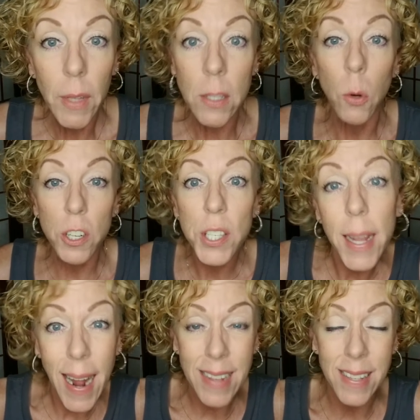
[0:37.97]
so our
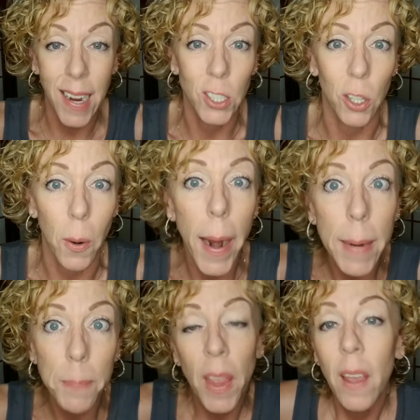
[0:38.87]
skin has texture,
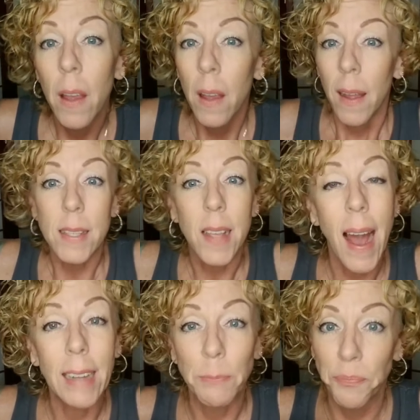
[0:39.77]
right? It's
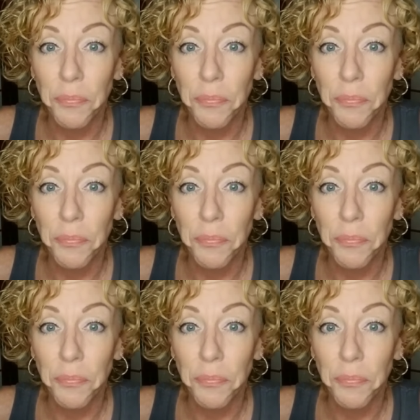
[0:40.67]
got